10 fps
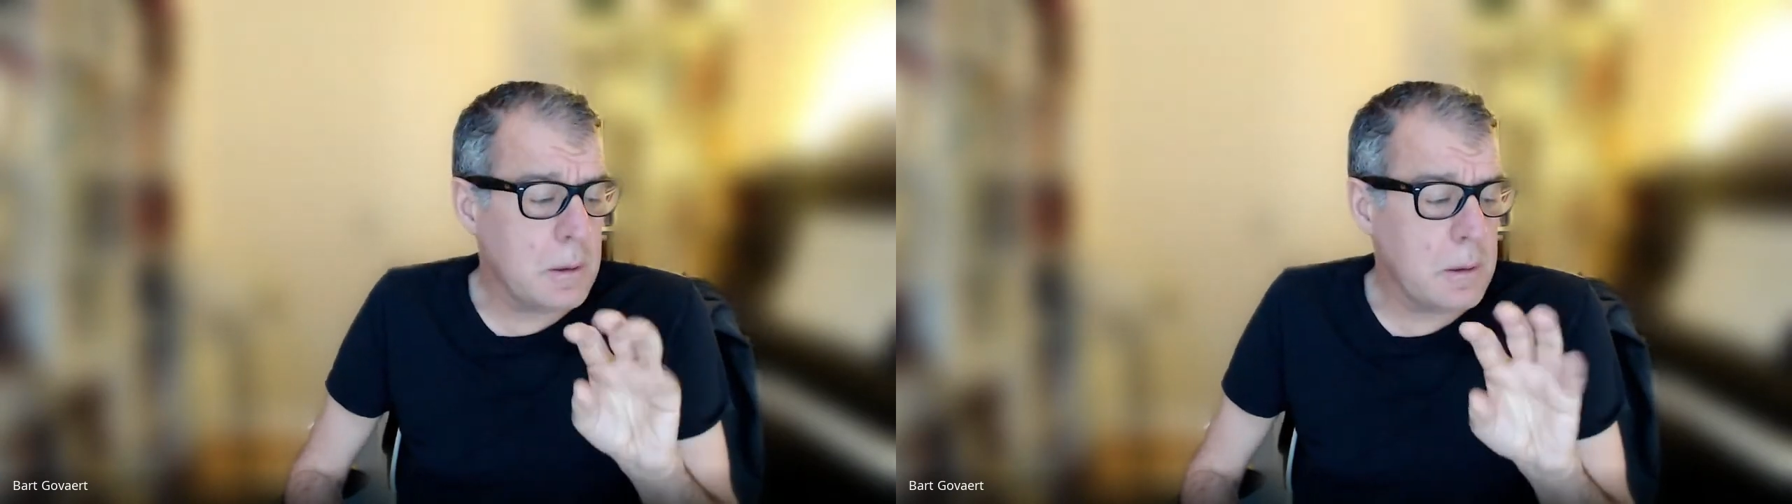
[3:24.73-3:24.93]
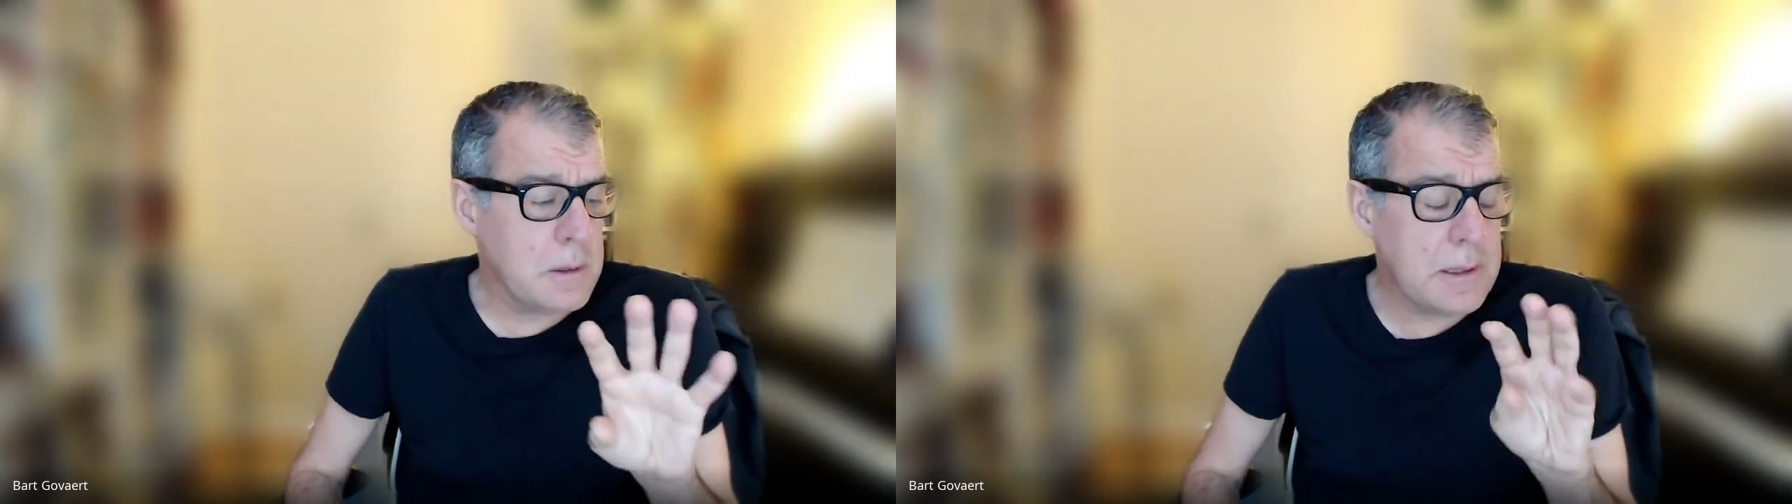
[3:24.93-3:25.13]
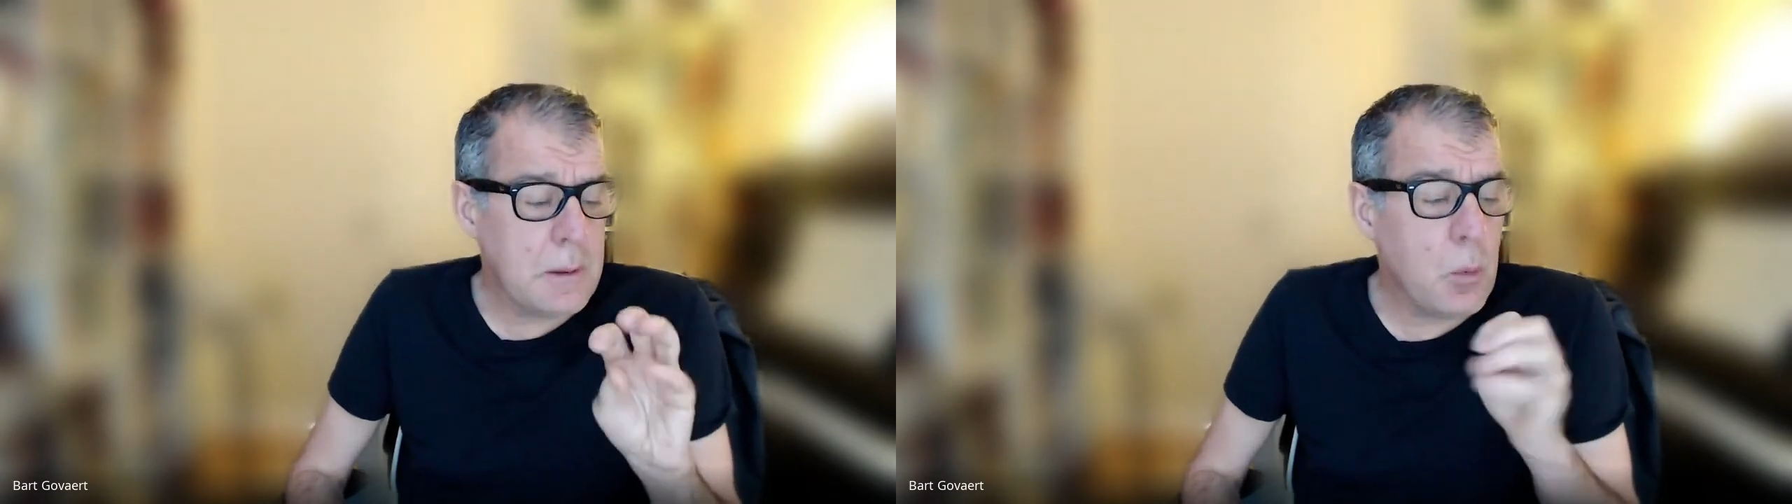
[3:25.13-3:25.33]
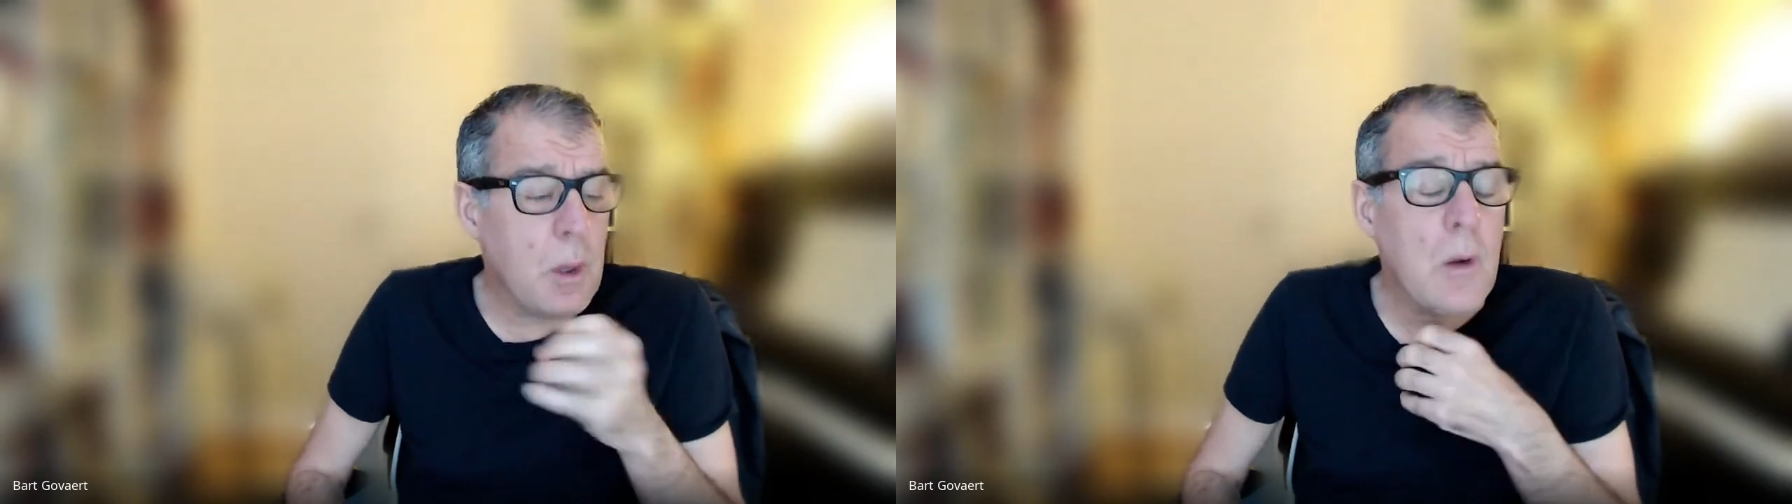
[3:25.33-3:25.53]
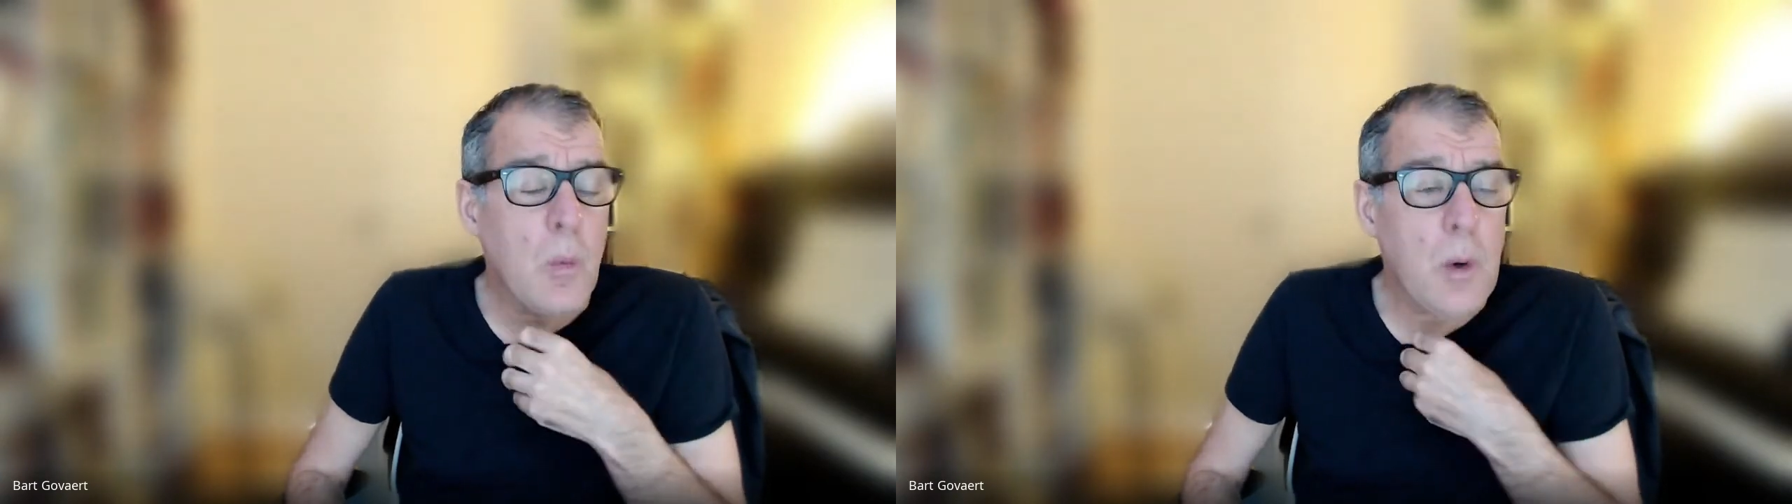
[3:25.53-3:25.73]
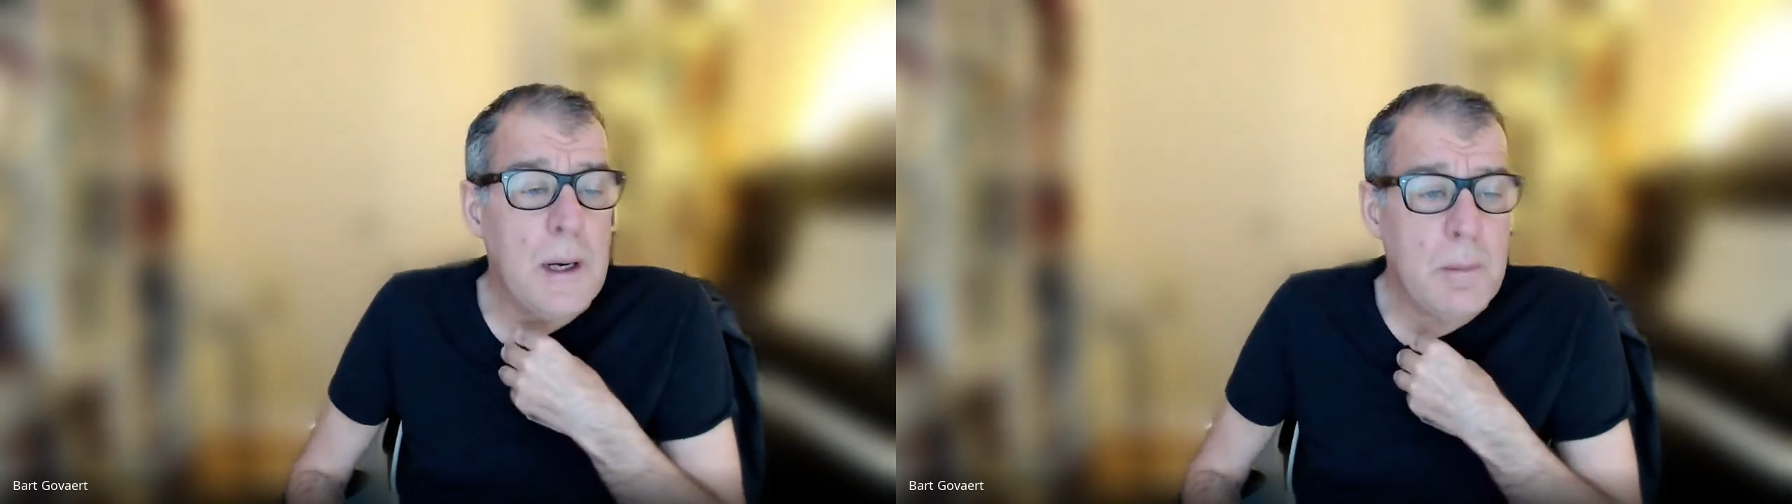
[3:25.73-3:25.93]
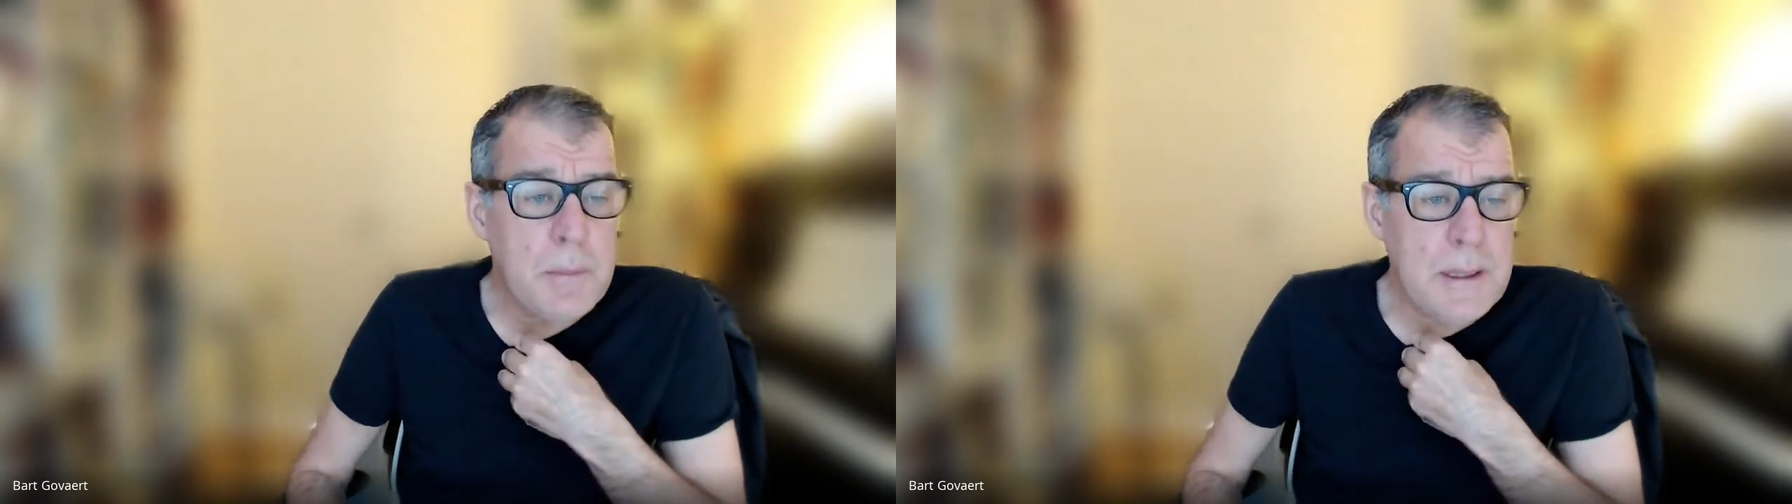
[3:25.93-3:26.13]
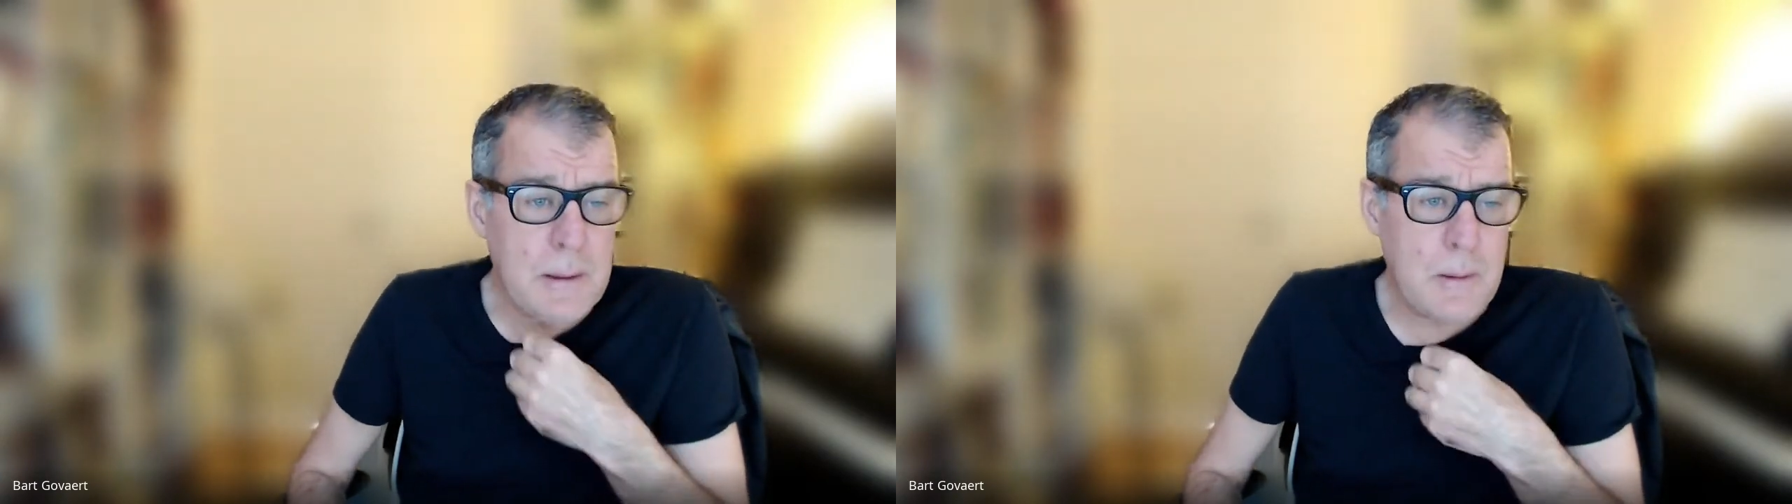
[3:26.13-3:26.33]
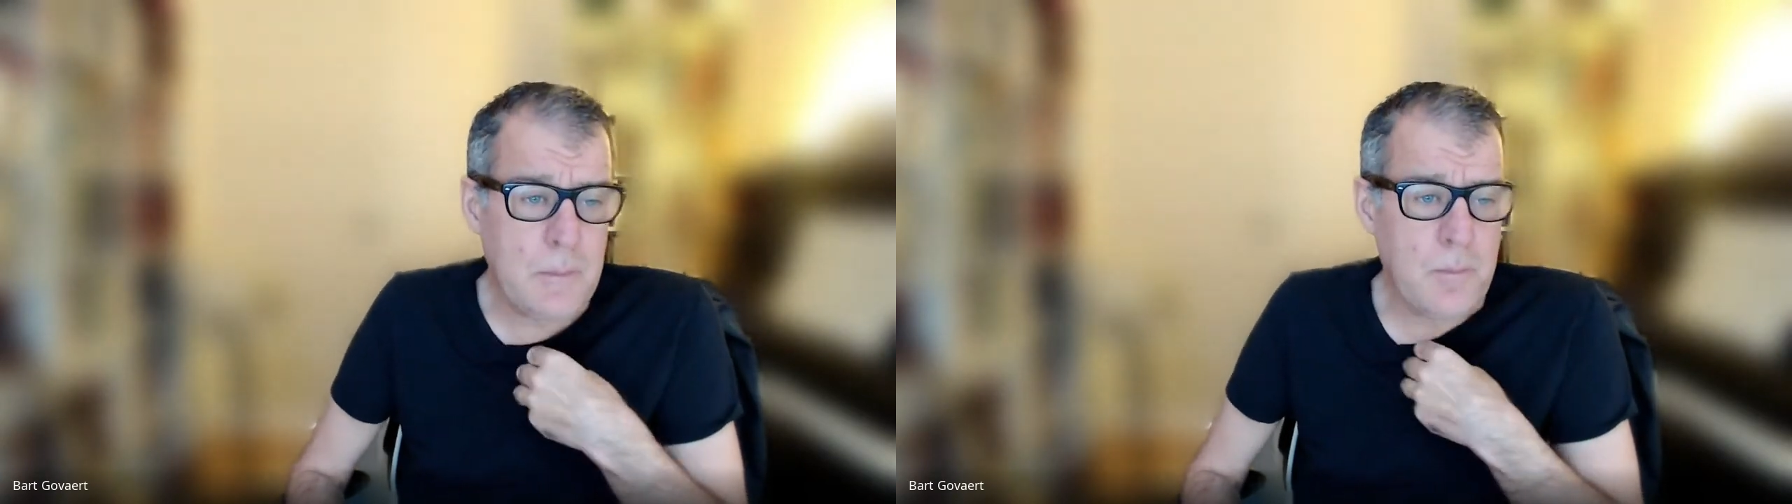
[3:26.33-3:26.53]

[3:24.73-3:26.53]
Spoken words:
say, well, why me?